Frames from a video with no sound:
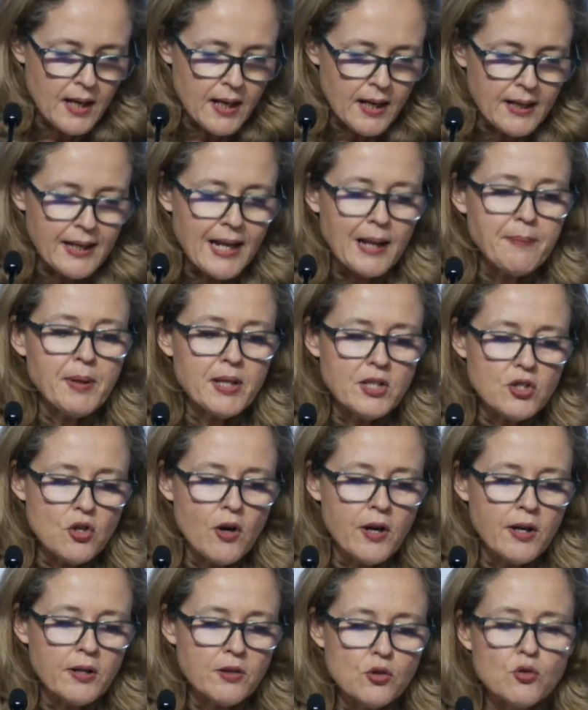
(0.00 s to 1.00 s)
Let me
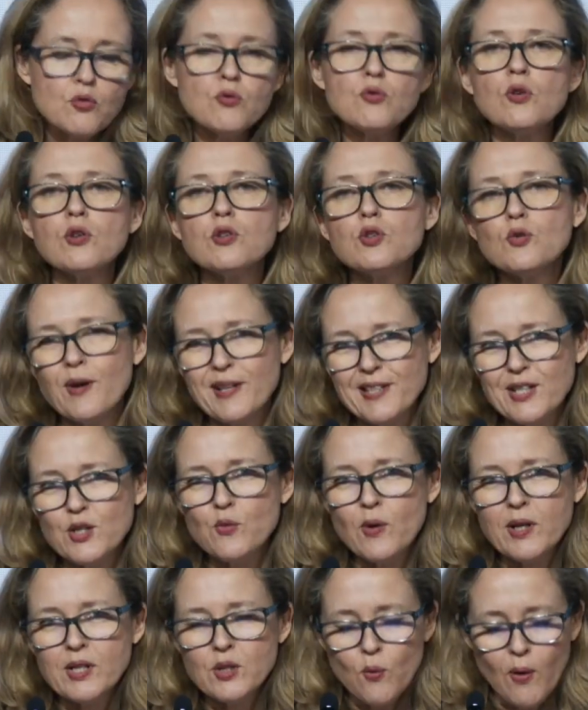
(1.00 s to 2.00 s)
turn to the
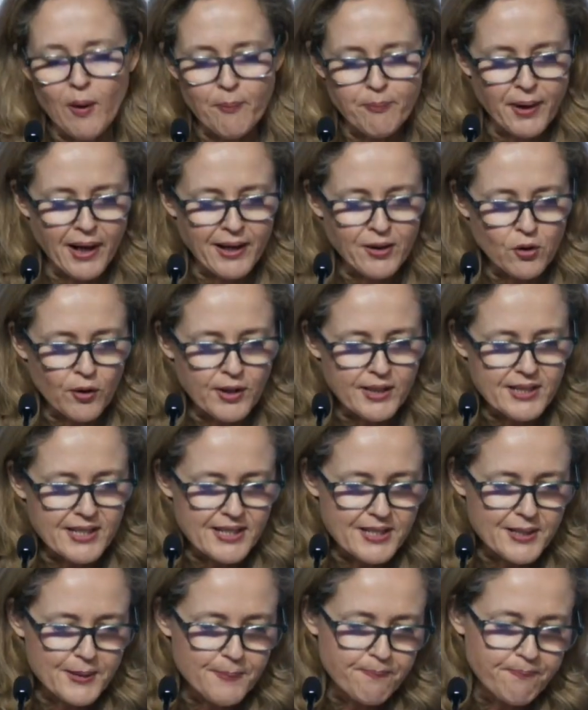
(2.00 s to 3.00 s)
2021
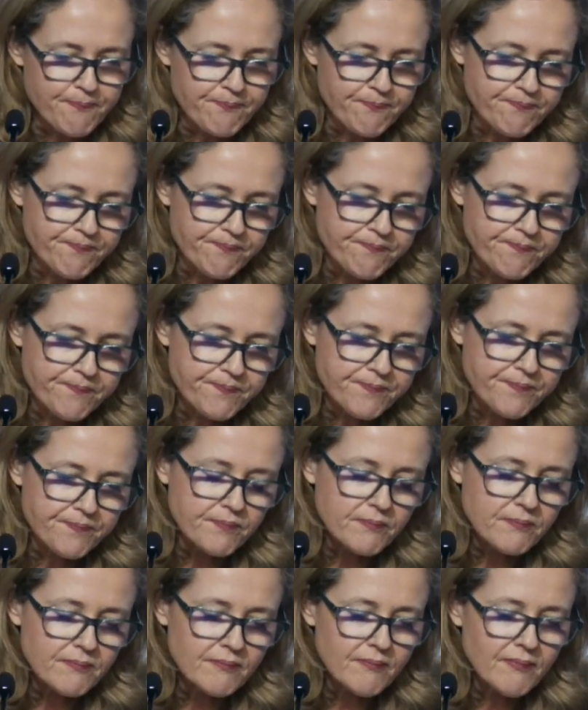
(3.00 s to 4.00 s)
priorities.
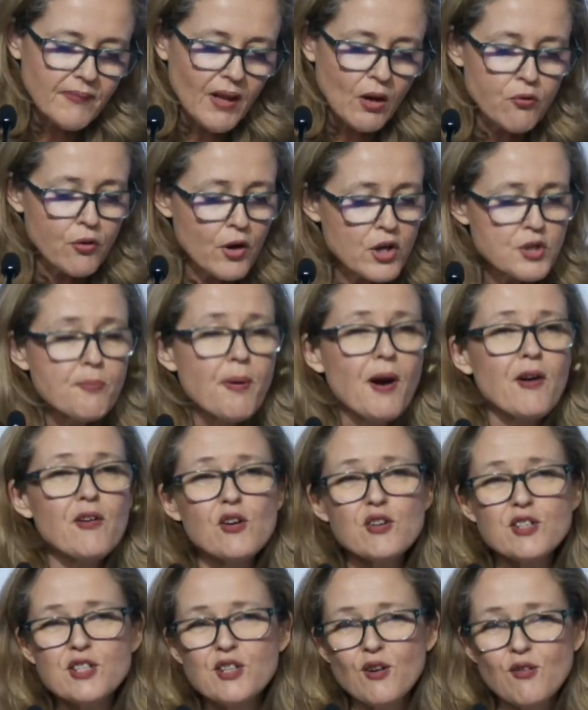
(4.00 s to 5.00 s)
First
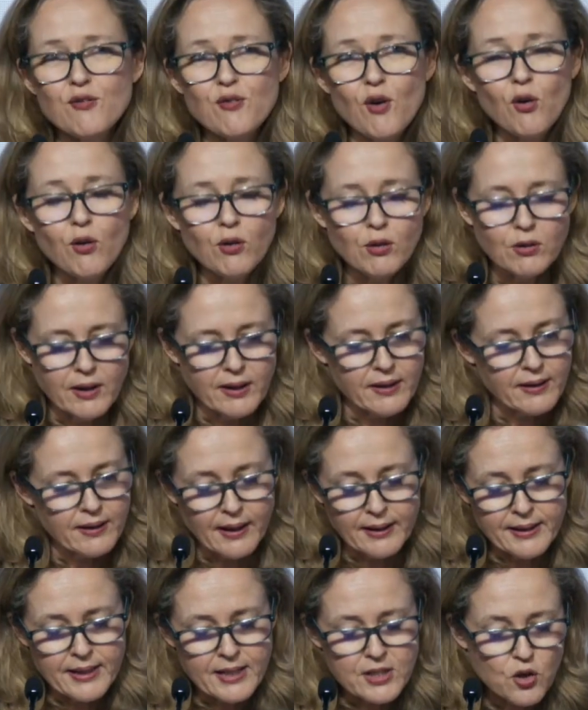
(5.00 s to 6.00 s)
priority of all,
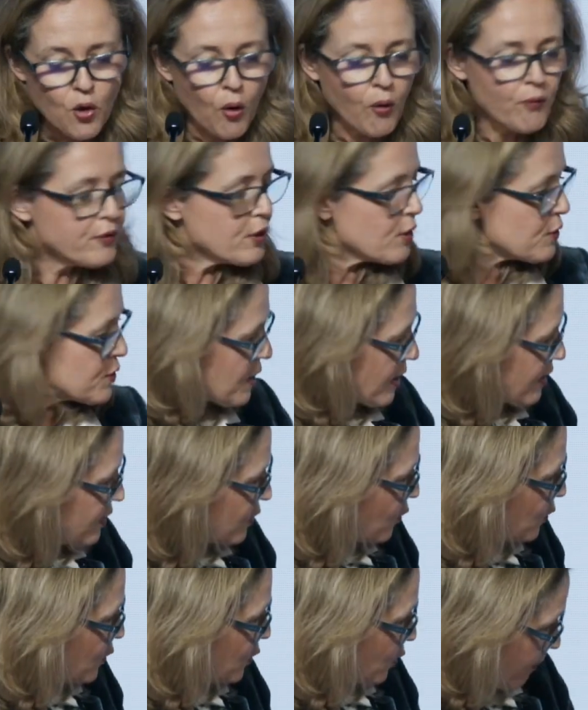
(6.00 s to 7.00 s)
and it's obvious, and
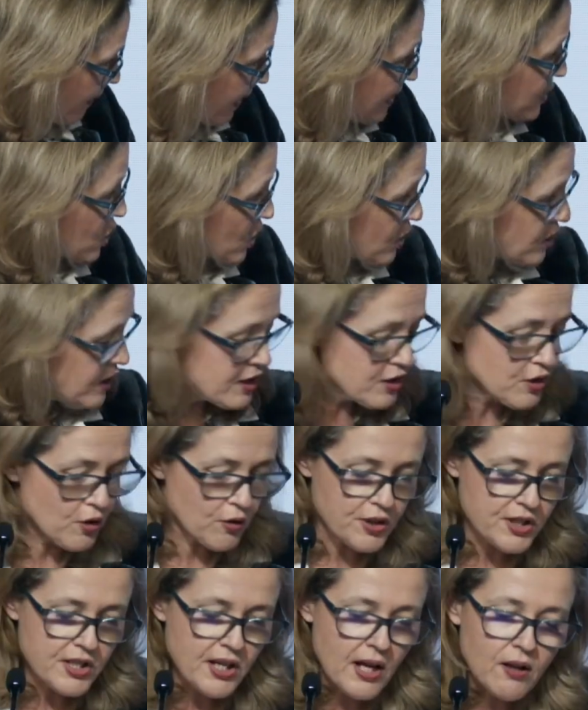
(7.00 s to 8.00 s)
you mentioned it
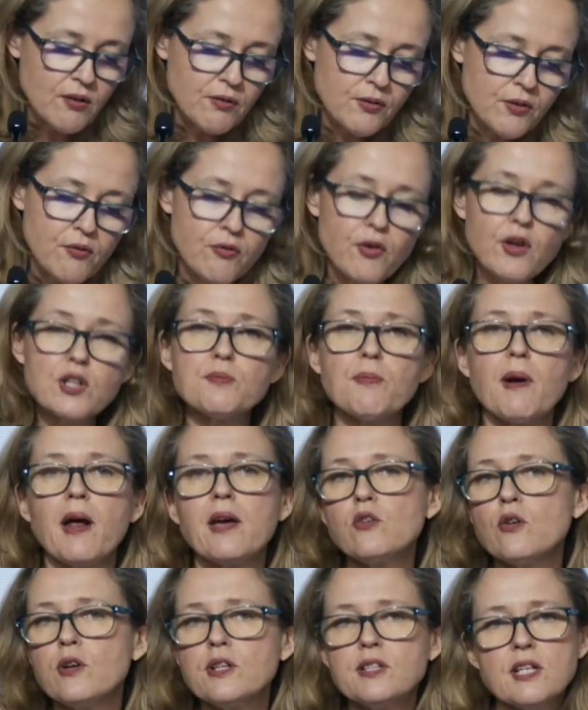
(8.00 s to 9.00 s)
yourself, the first
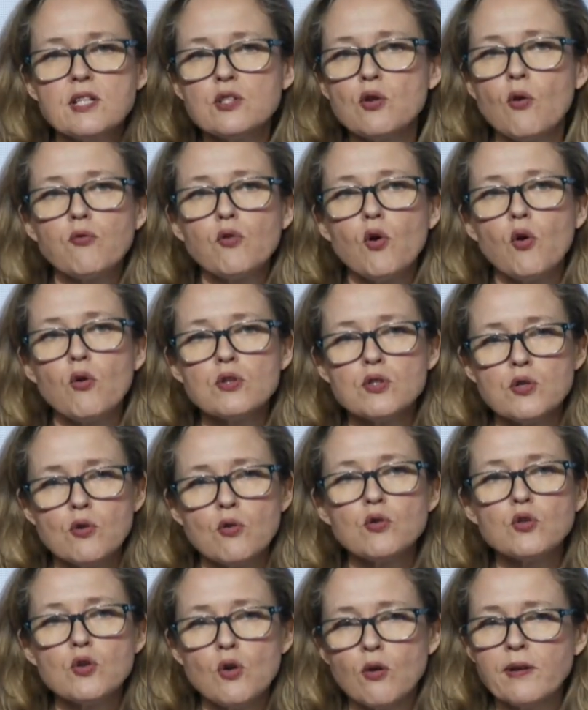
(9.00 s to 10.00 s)
priority is, of course,
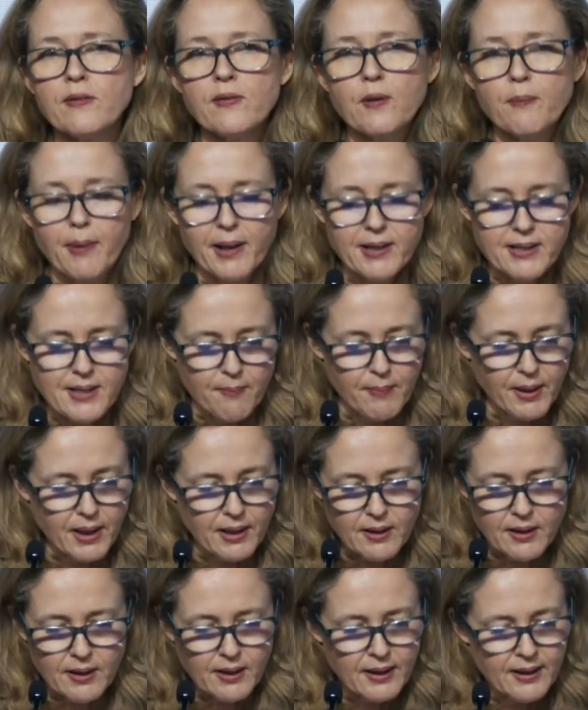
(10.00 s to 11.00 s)
controlling the
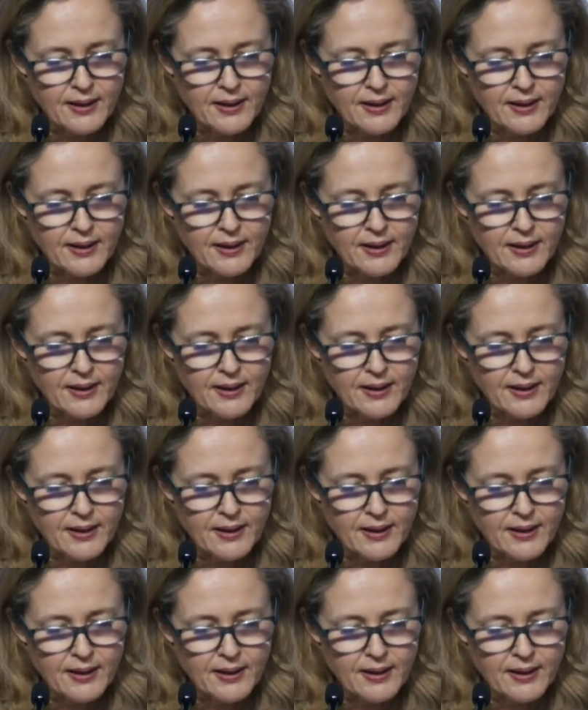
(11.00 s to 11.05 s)
pandemic.